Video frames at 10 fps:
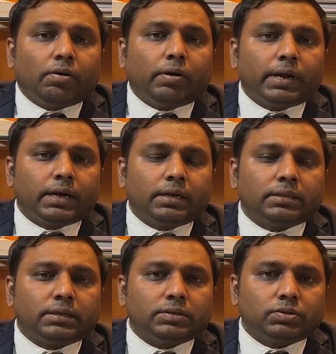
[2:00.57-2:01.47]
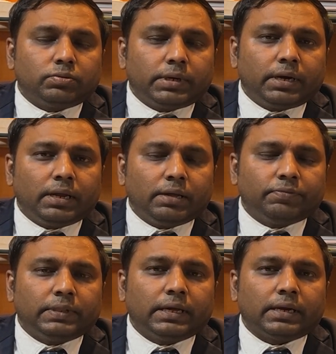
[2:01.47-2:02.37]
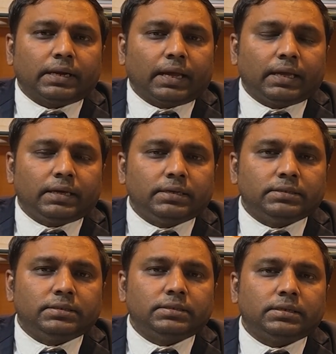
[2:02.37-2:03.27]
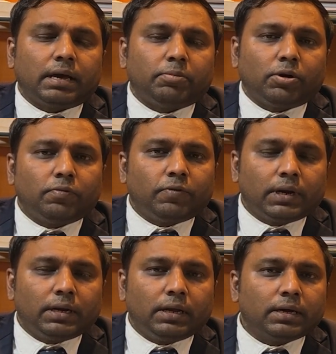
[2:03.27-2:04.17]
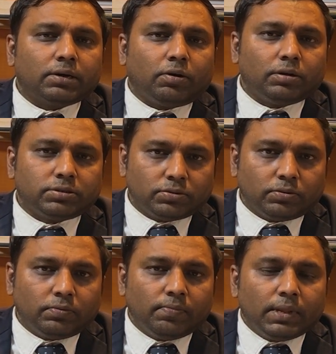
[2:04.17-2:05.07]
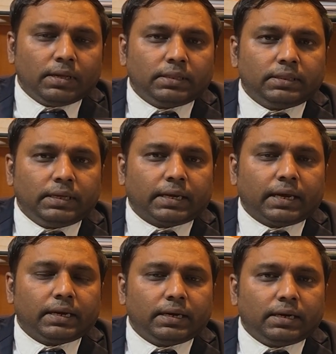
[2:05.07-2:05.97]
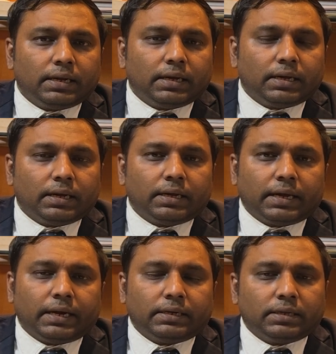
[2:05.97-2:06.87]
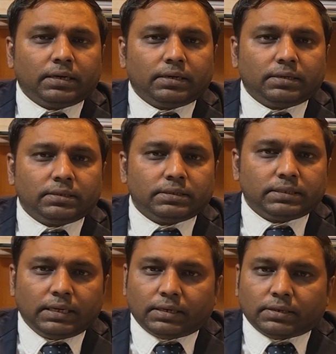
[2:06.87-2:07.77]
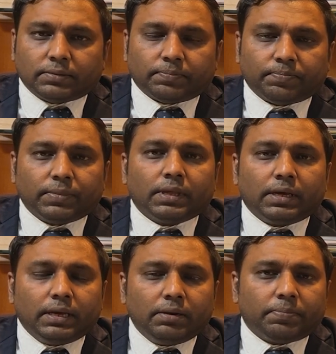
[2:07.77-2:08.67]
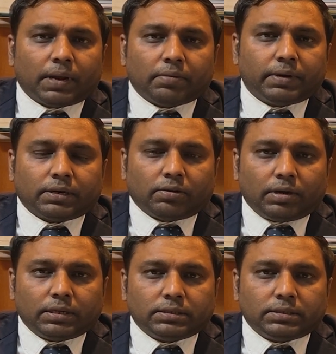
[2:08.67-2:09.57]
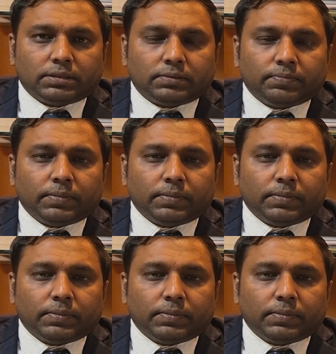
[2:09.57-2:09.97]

where the student, if their rank is above 1 lakh also, they can get the seat in private college.